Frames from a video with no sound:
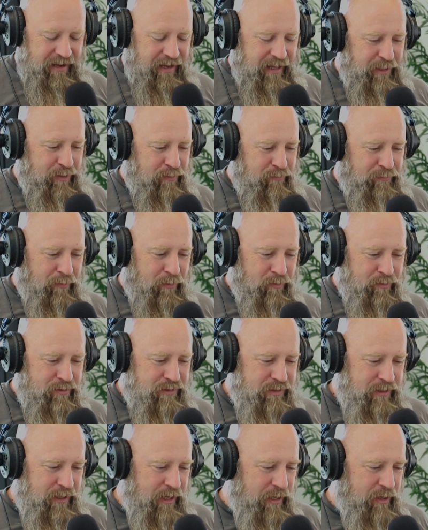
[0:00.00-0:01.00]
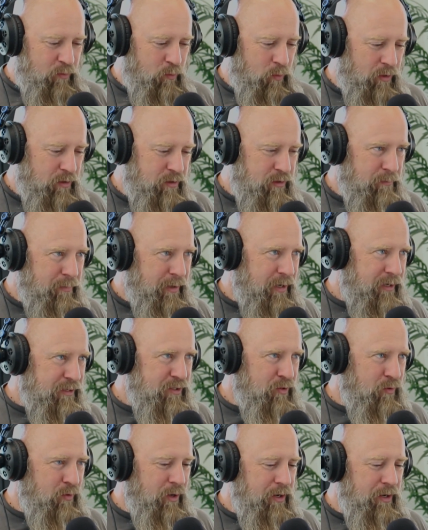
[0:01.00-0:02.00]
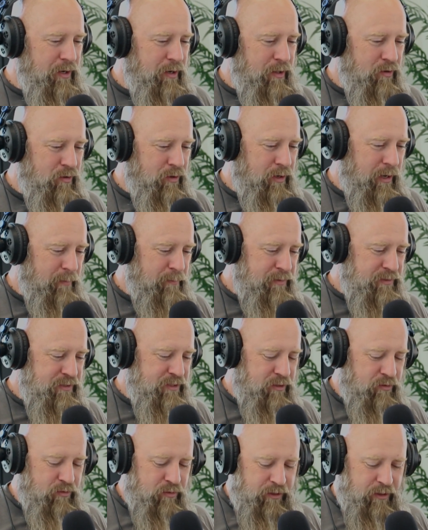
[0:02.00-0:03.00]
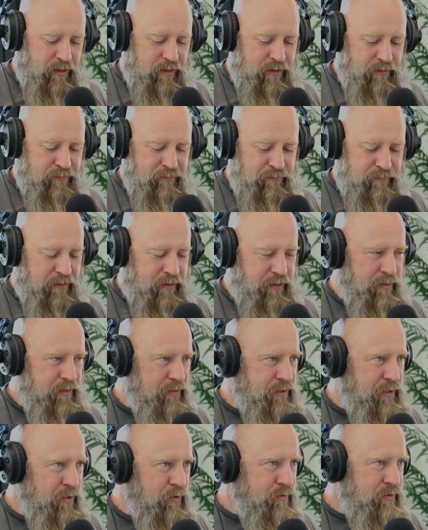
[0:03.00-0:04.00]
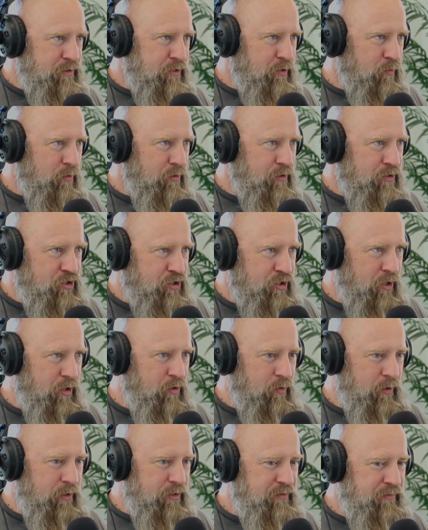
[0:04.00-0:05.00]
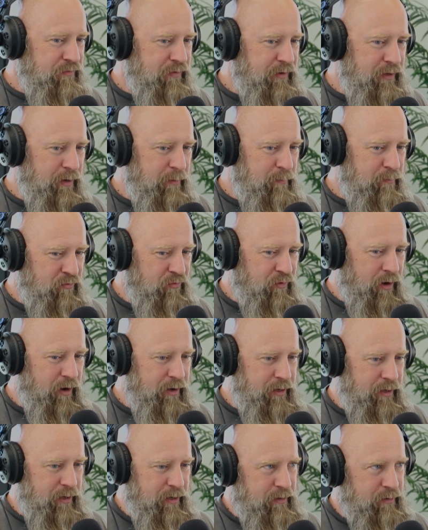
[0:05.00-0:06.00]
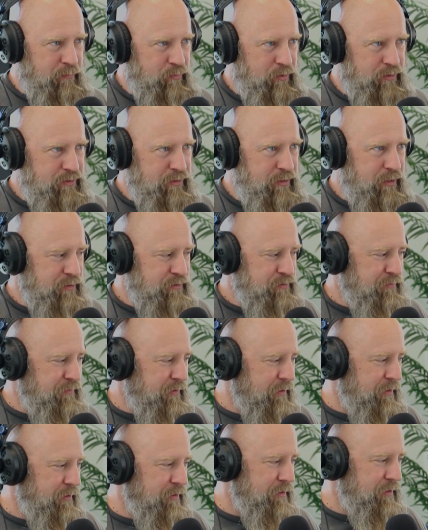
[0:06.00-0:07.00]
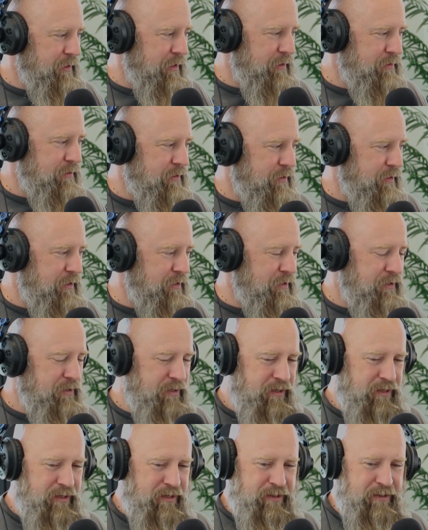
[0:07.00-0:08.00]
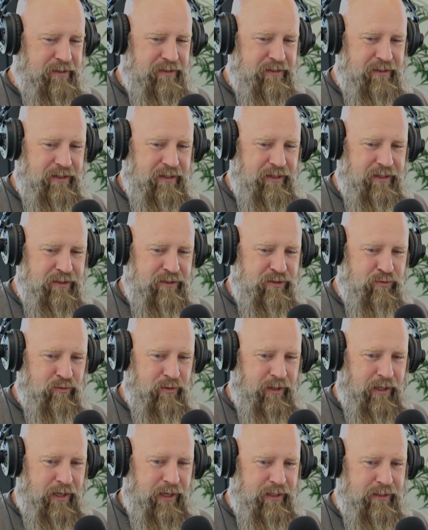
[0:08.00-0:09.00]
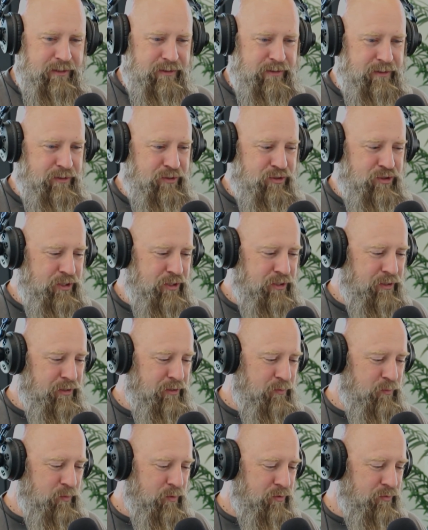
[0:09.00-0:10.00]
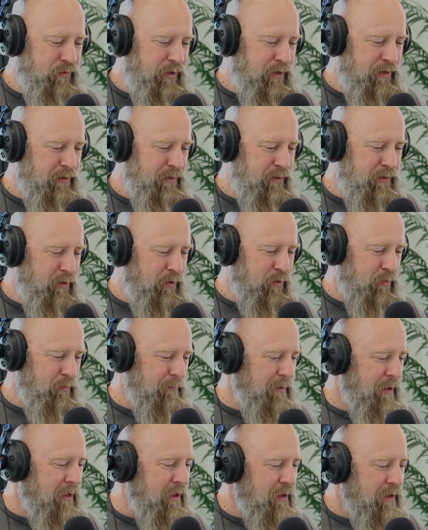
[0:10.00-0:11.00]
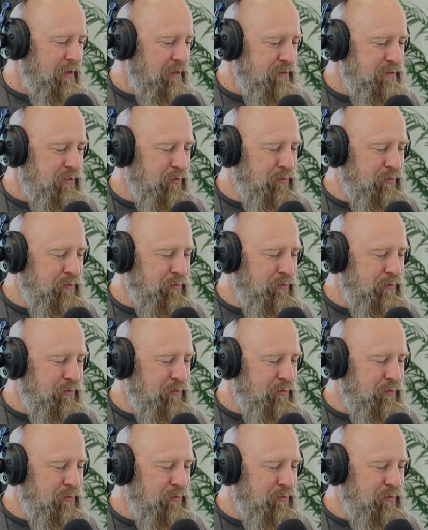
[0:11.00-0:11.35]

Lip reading: Hello, folks, and welcome back to another episode of the Two Stewards Show. It's Feet Up Friday. Brent's got his feet on the desk, and he's relaxed and chill, and we're ready to go. So